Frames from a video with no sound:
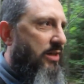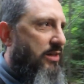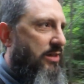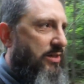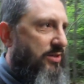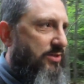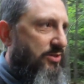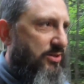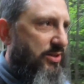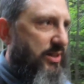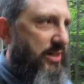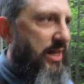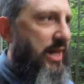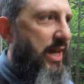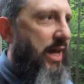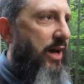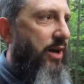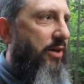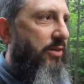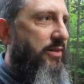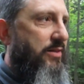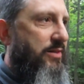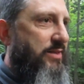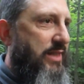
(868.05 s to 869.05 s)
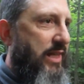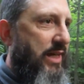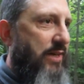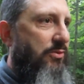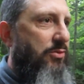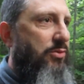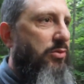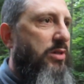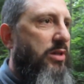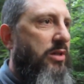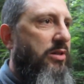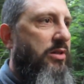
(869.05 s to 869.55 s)
Do you see how the
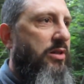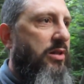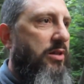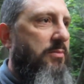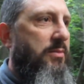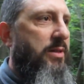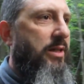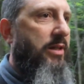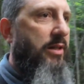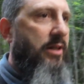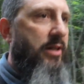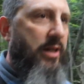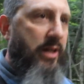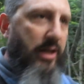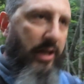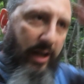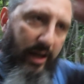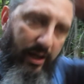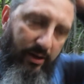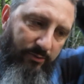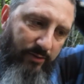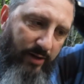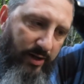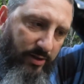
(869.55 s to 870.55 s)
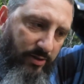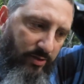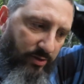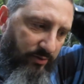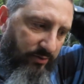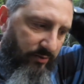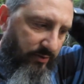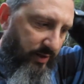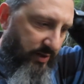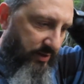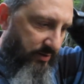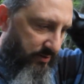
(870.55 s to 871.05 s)
devil can come in and wreck
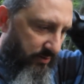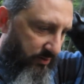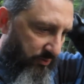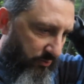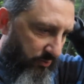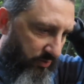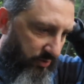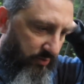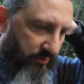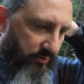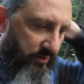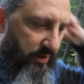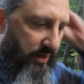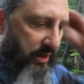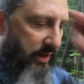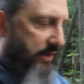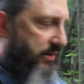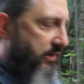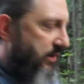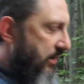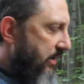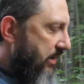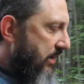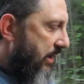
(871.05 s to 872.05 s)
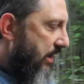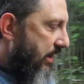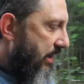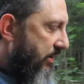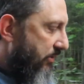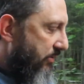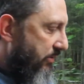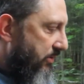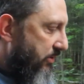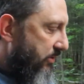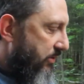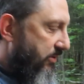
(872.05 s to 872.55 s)
your faith in the Word of God?
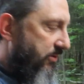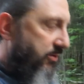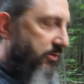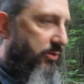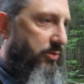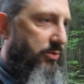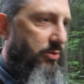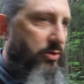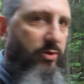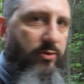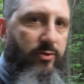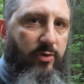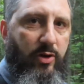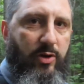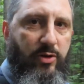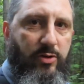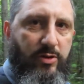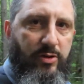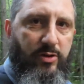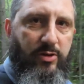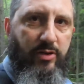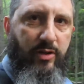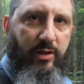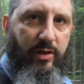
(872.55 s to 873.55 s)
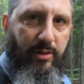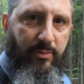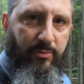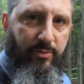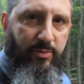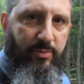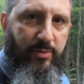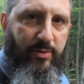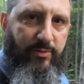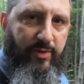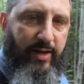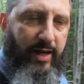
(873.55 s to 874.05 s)
And he'll do it through new versions that come
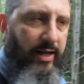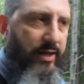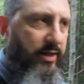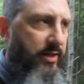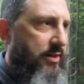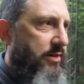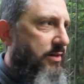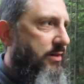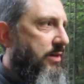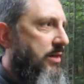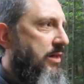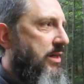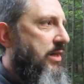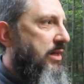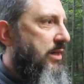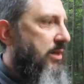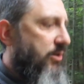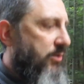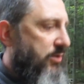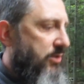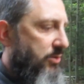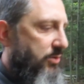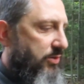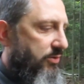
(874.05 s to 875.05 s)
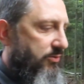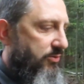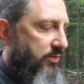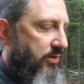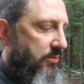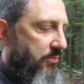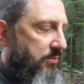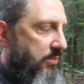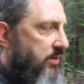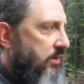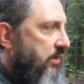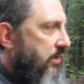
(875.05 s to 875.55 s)
from the Vatican. He'll do it
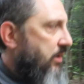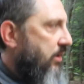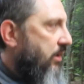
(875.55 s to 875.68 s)
from,